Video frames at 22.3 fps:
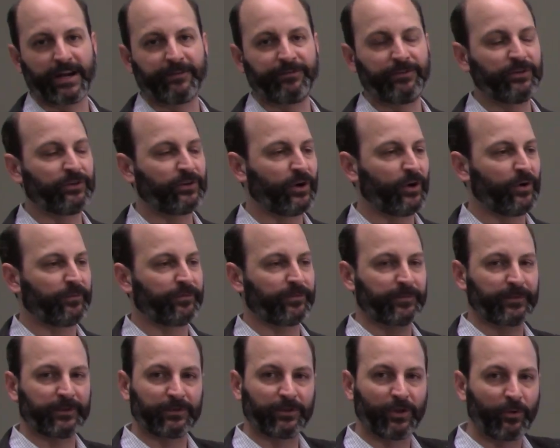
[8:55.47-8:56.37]
If you go
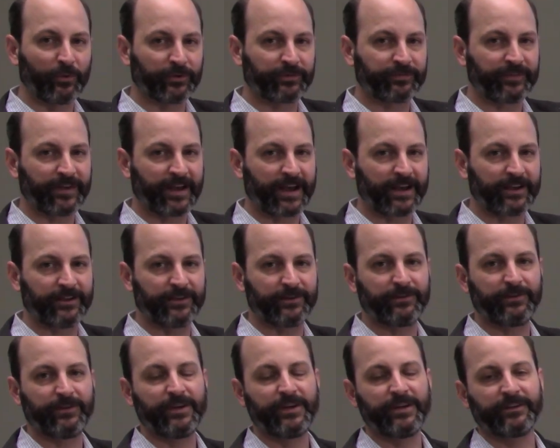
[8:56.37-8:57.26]
from the lowest
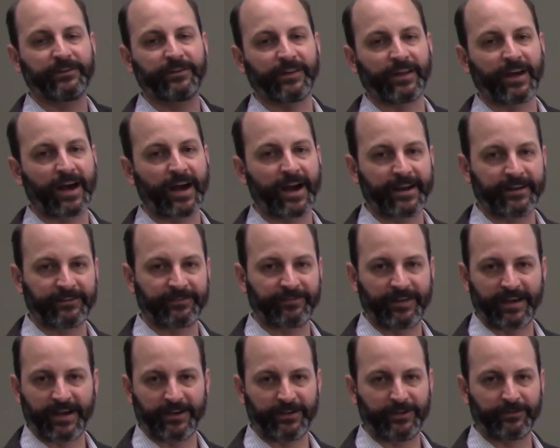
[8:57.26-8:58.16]
value to the highest
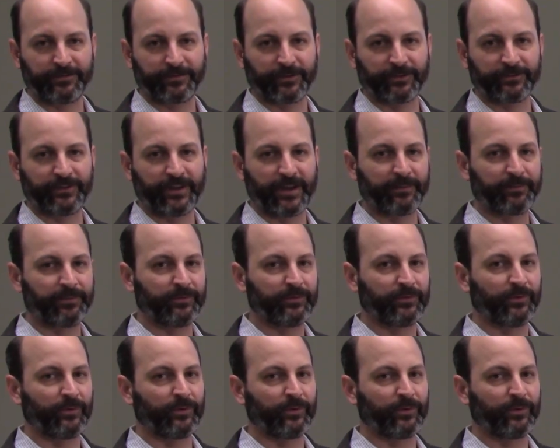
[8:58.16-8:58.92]
value, for example,